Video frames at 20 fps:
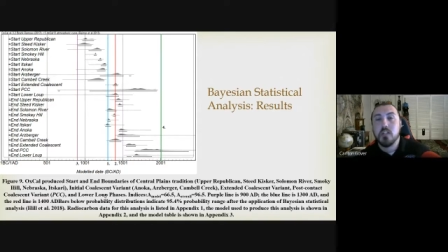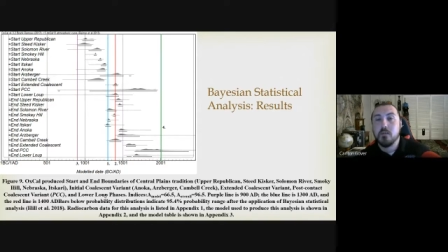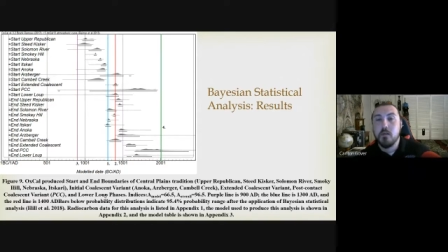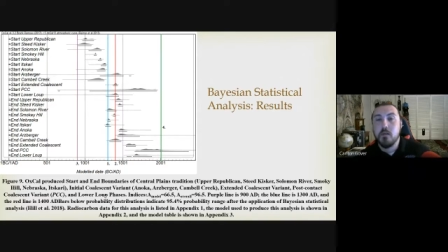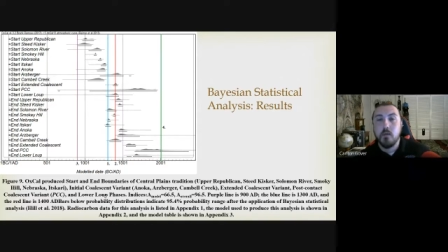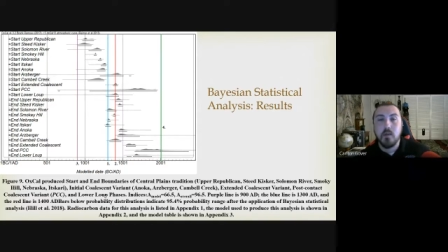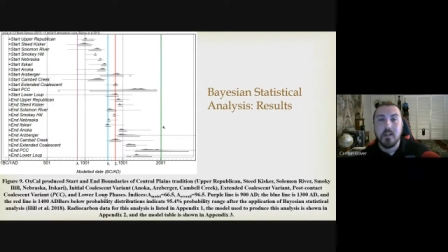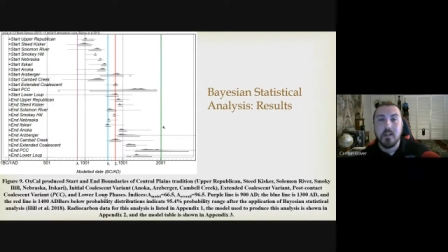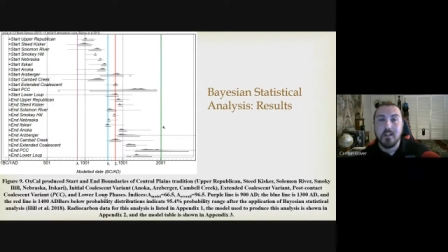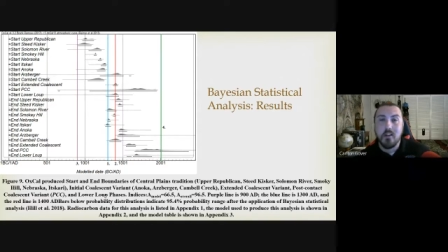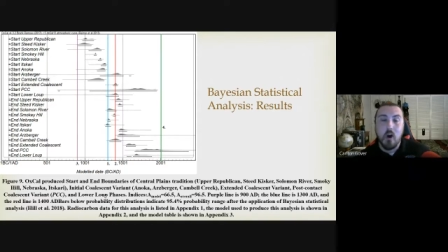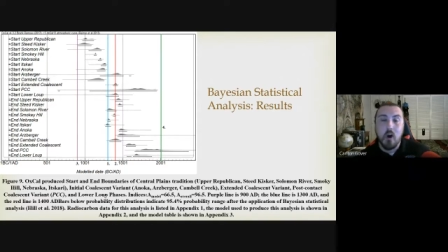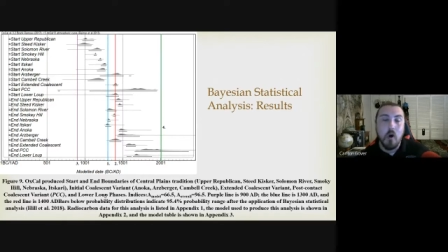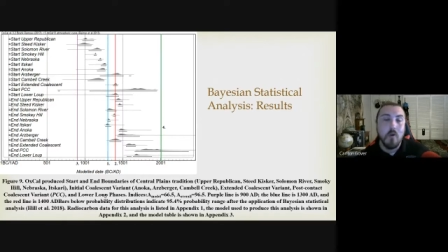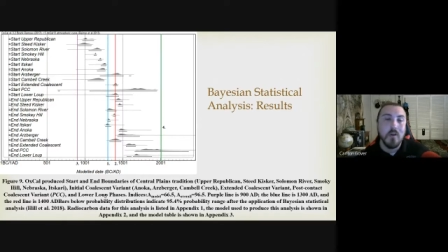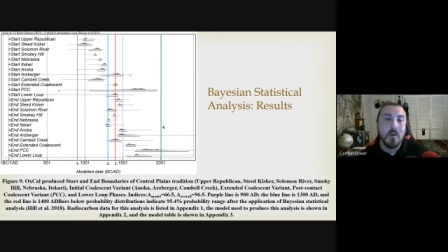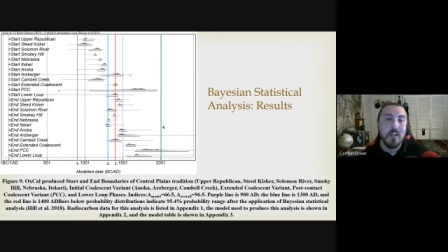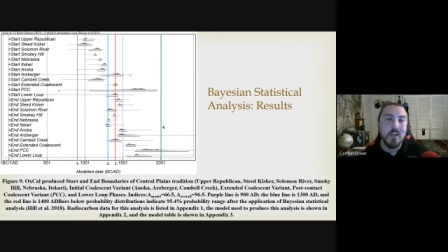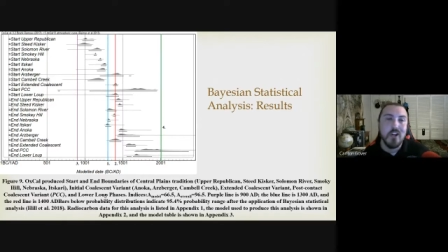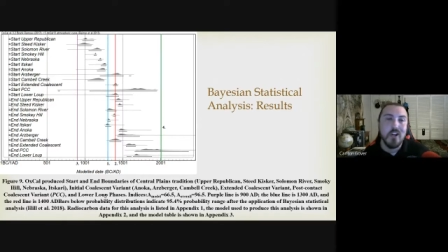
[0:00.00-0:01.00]
but we
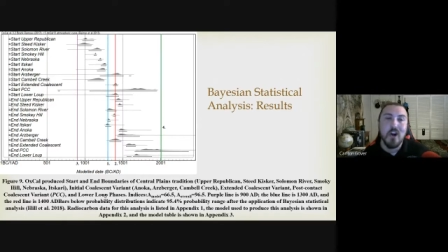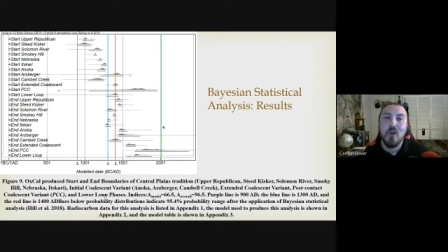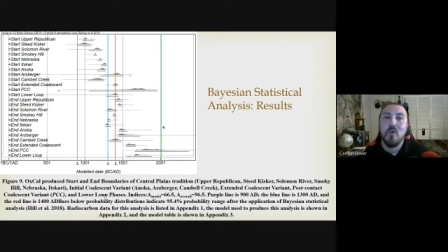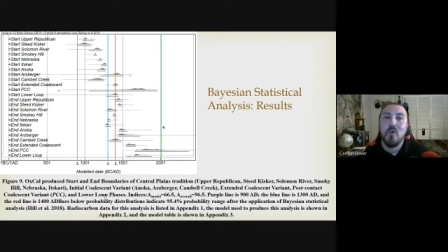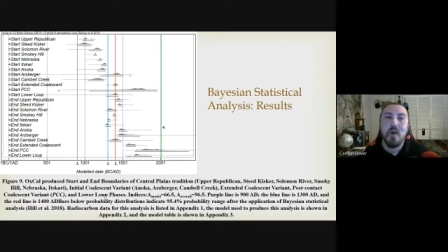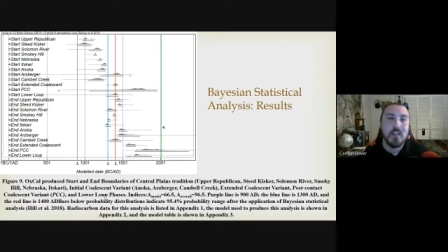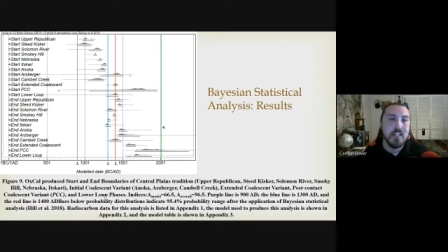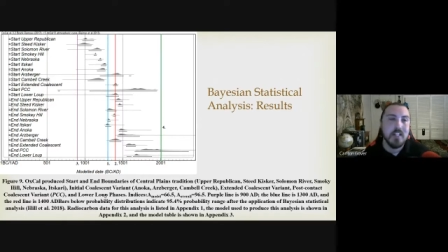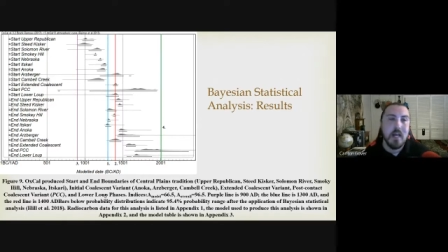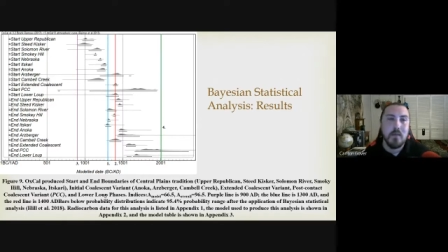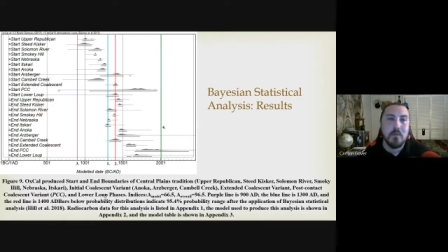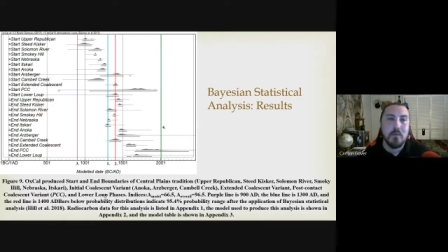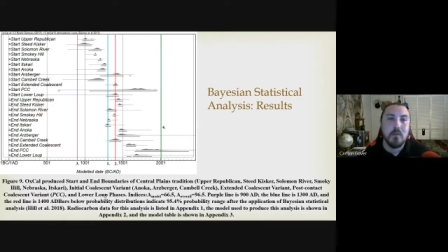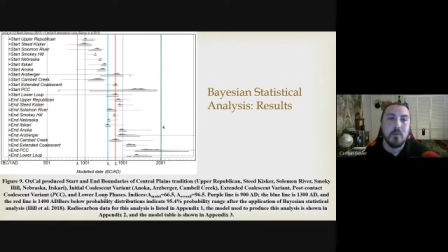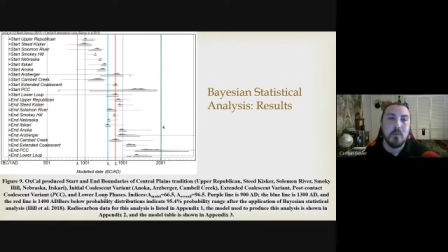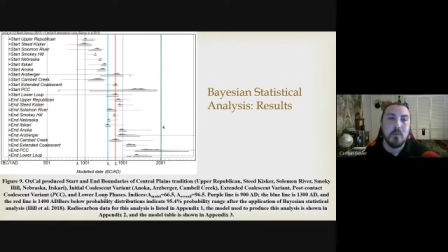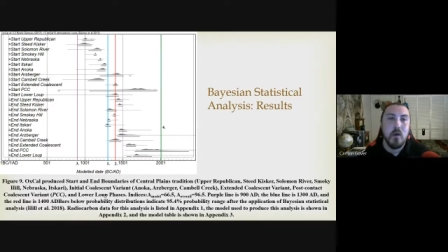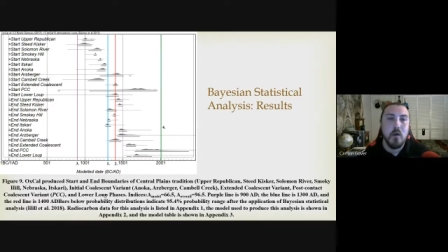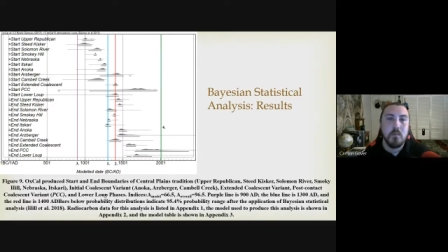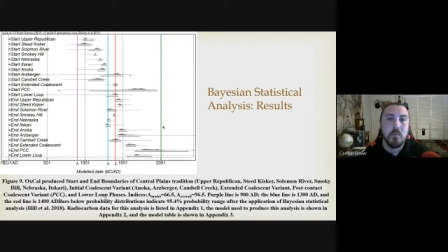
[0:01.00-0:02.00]
already know what's happening
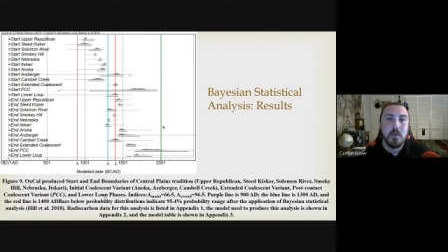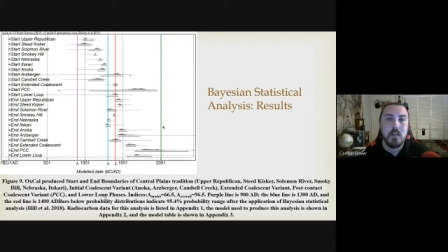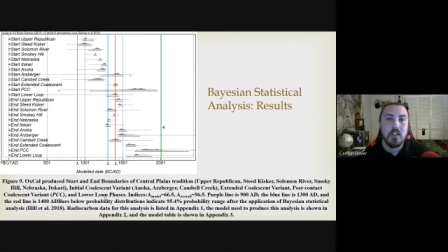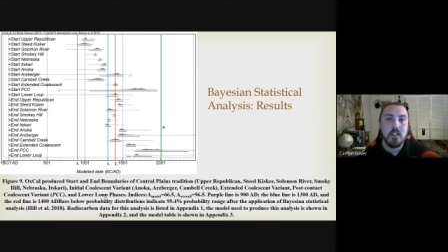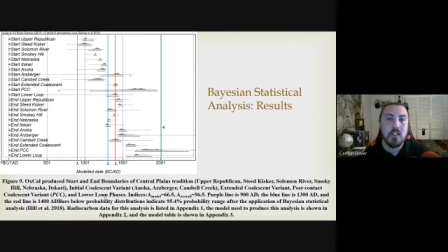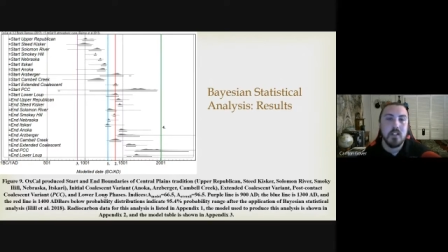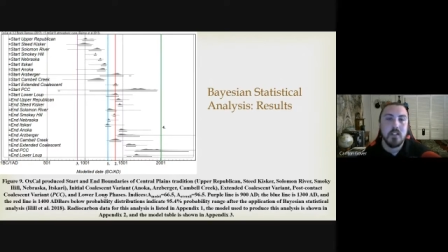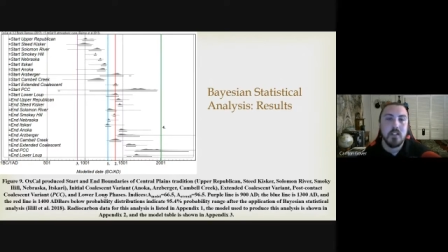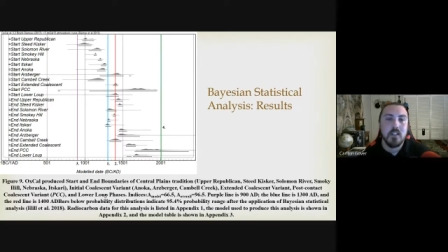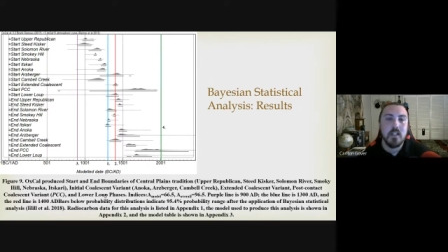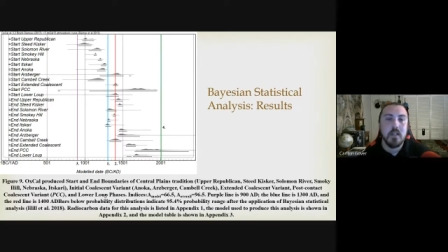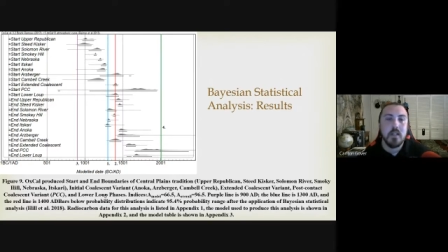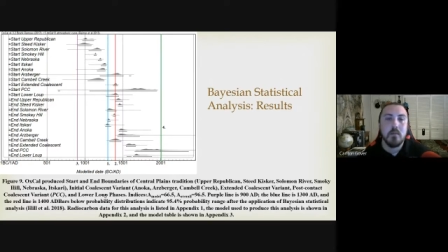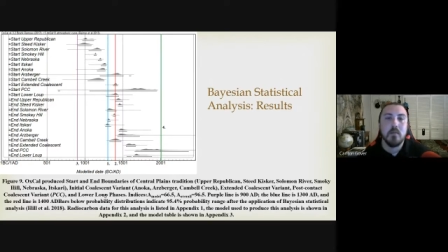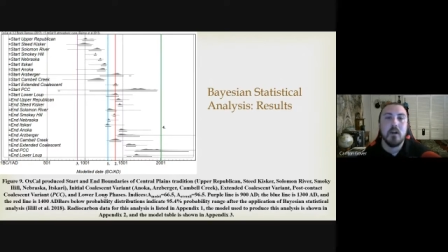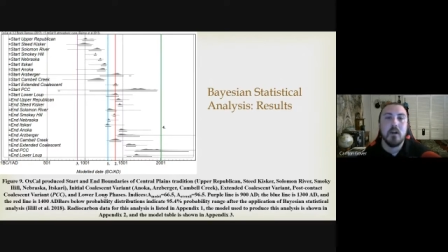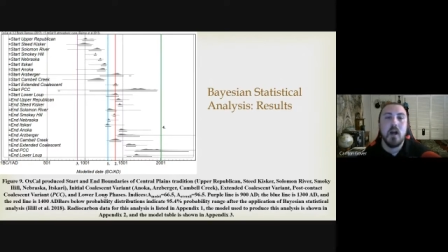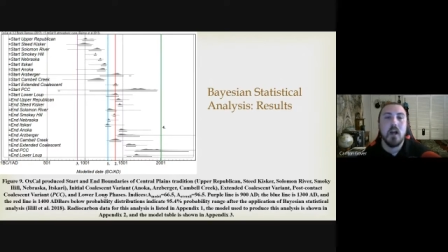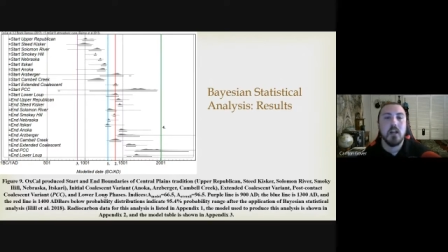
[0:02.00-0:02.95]
with PCC, but I